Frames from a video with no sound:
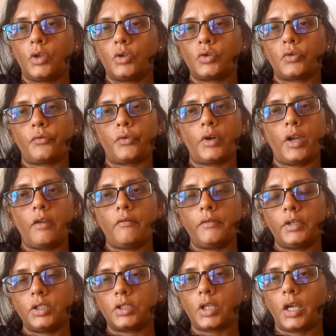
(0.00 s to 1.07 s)
So for
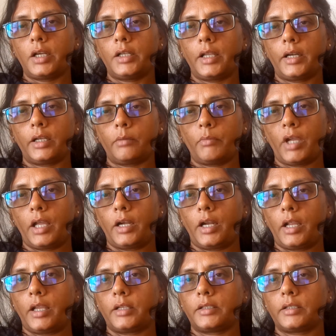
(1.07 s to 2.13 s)
every child that a man
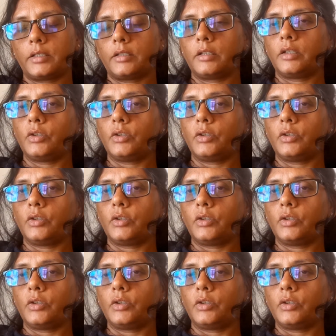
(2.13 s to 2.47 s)
has,